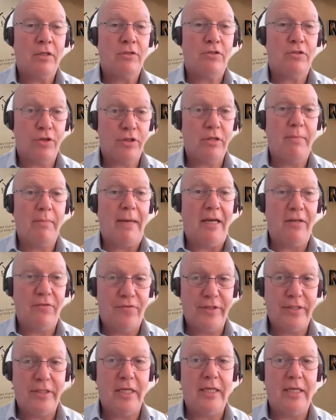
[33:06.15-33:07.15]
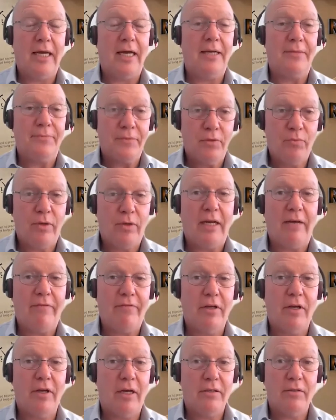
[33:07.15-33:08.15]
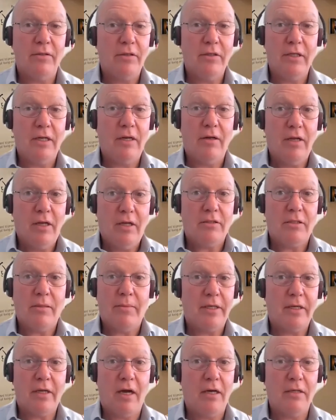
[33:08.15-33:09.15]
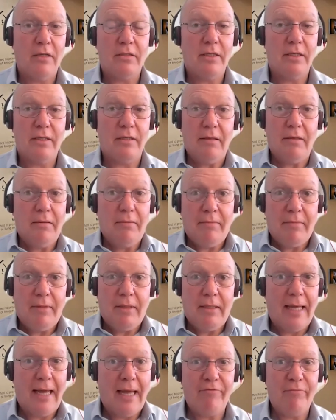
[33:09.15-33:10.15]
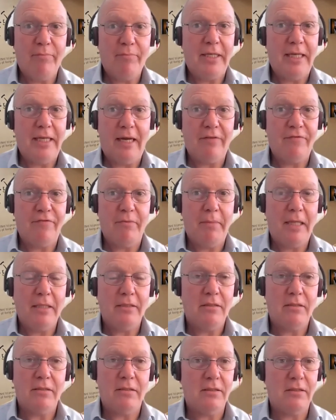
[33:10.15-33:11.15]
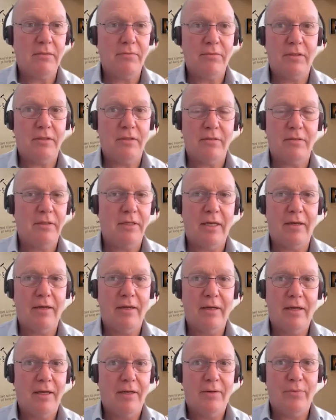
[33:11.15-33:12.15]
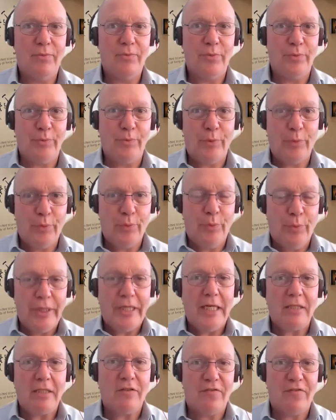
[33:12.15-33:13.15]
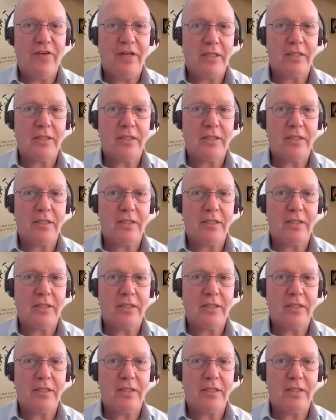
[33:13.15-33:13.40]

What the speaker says: took them out for dinner, whatever, and some of the guys said they haven't been out for months, which we need to fix